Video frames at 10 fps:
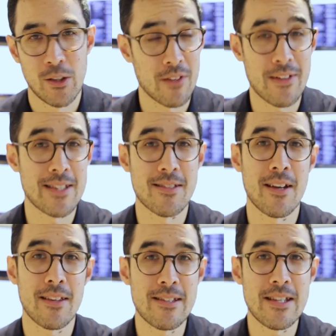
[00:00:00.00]
A lot of
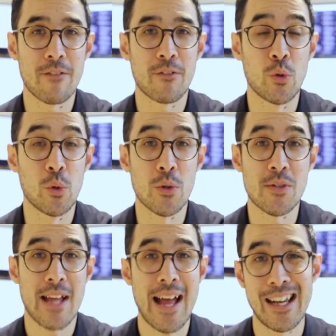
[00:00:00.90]
uncertainty, of
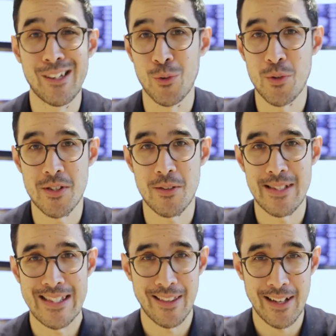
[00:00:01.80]
course, and
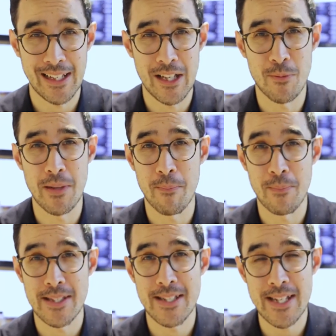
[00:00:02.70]
also it's likely to be a
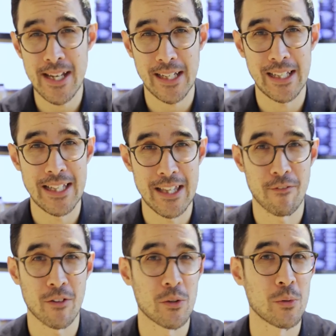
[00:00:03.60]
particularly
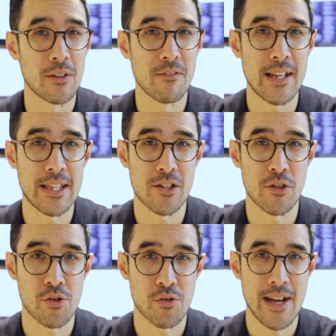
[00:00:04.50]
difficult event
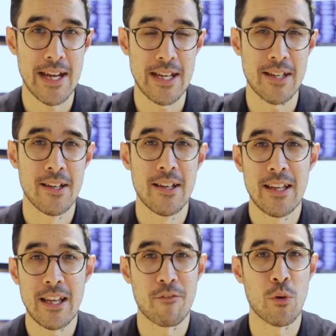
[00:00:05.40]
to trade
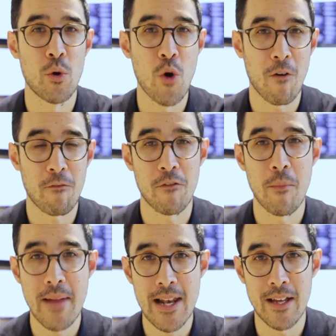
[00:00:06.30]
if you're not
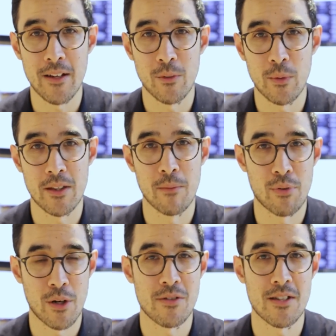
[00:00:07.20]
familiar with the
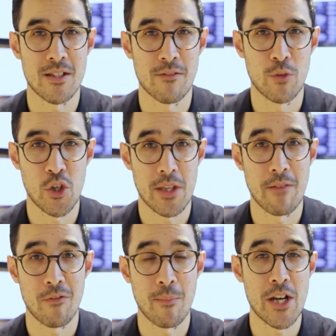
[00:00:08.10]
process of which
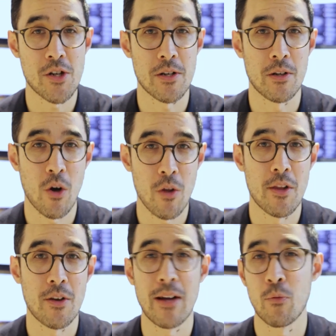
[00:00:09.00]
the information
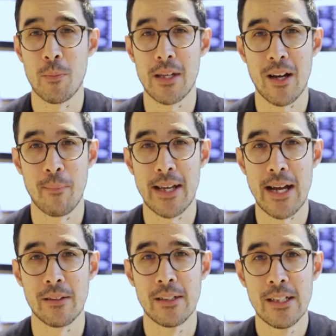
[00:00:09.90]
on the night will be
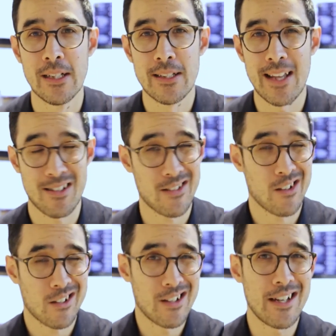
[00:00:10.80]
coming out.
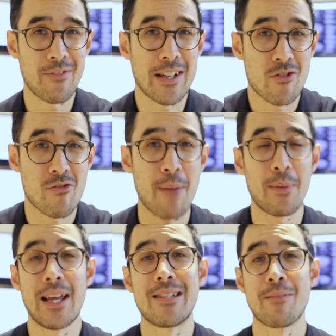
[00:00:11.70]
That's kind of
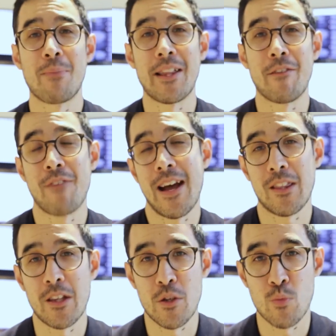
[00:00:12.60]
extrapolated by the
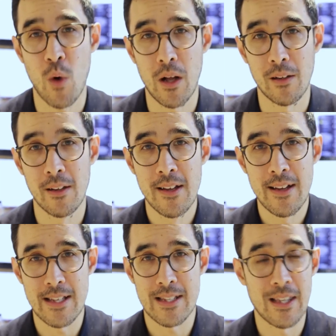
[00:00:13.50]
fact that as well,
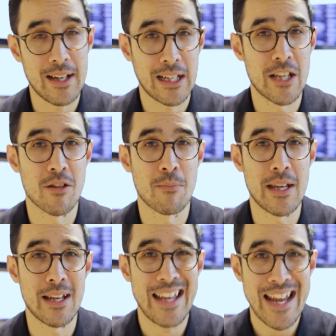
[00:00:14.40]
it's likely to
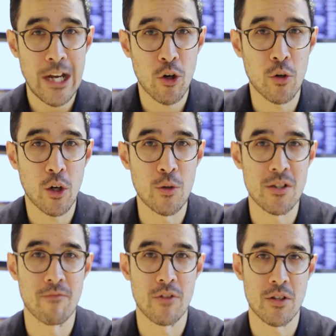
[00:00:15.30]
be an
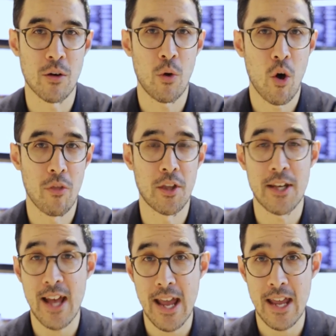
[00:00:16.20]
inconclusive result on
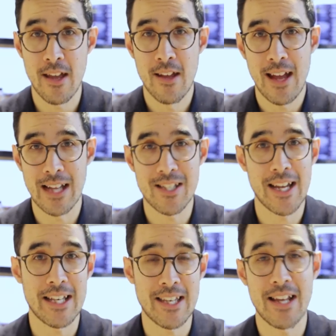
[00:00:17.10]
the day and
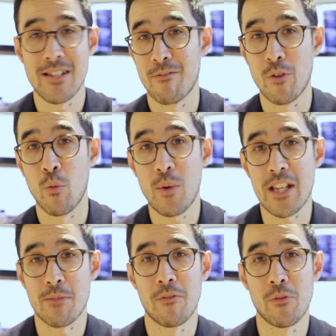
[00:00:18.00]
take days, if not
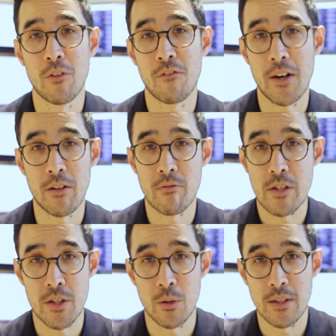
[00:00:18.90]
weeks, before a final
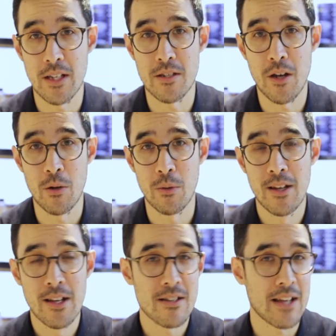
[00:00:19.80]
result is
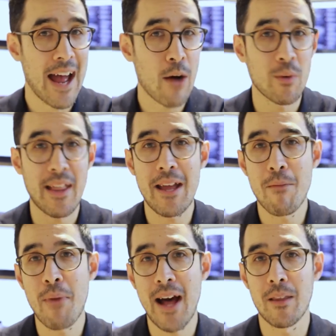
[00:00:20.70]
known. So how will
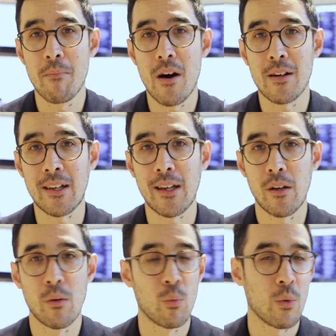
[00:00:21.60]
that impact the
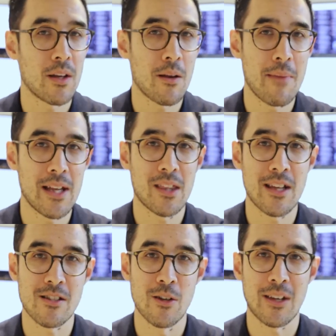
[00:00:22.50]
market? What are the main
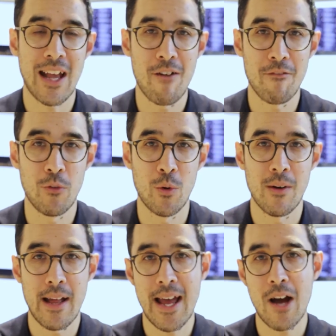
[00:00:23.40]
things to look out
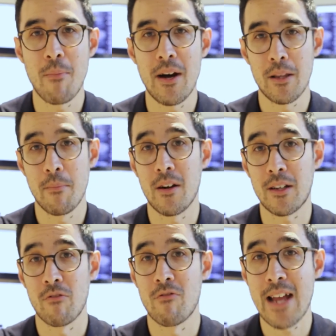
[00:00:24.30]
for? And how might the
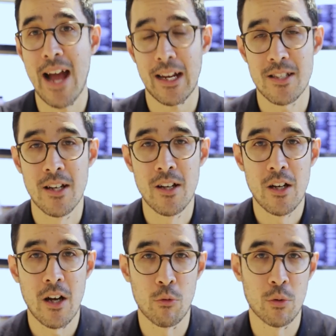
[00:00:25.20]
market react?
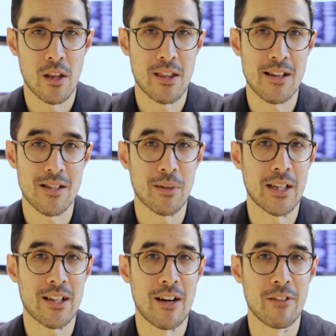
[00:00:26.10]
Are all the things I'm
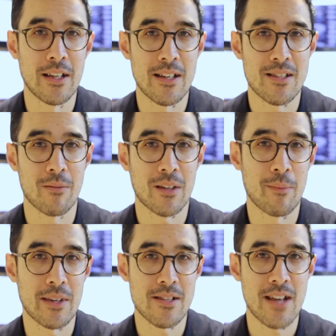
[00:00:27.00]
going to cover in this
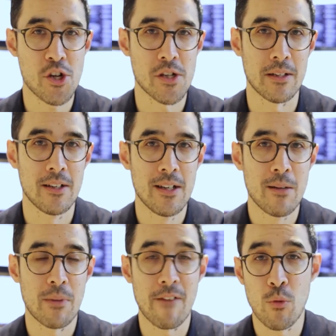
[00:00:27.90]
upcoming session.
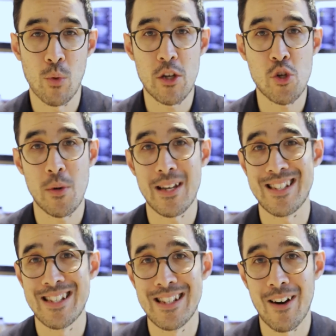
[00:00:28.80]
But if you want to join
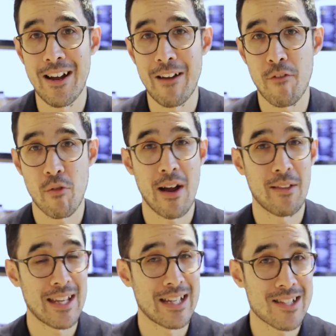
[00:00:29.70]
us live
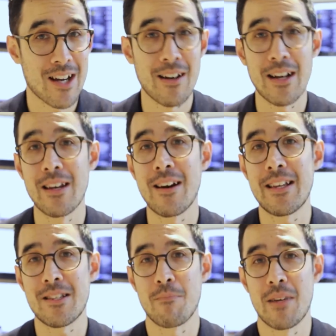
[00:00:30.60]
throughout the entire
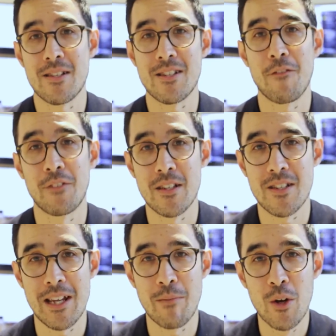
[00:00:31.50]
night, myself and
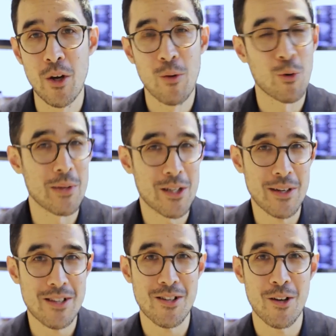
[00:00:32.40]
the team will be
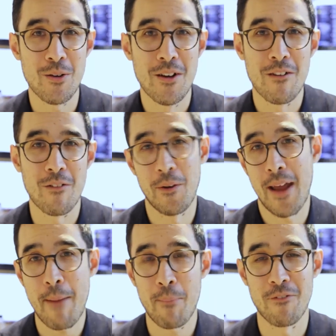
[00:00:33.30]
doing so
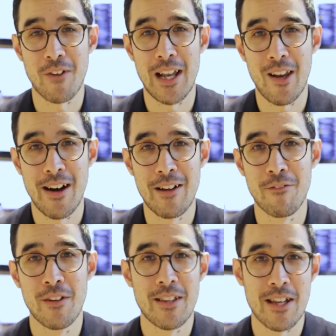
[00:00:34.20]
on Amplify
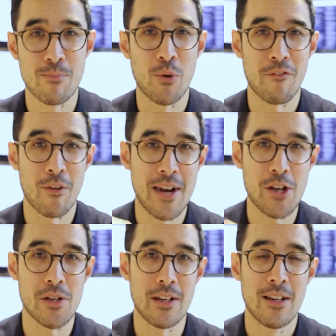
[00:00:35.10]
Live. There's more
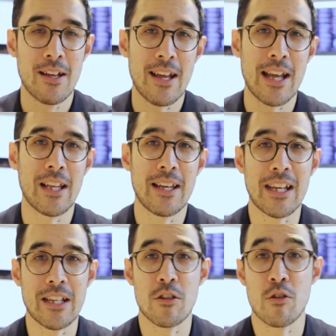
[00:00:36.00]
information in the
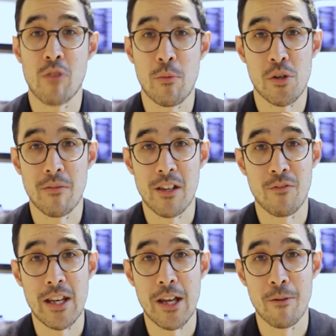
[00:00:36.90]
link in the description of
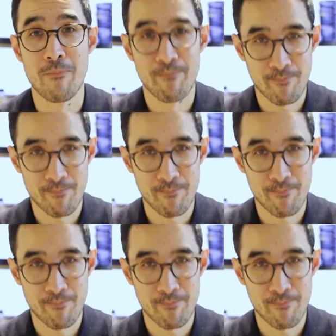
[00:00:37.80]
this video.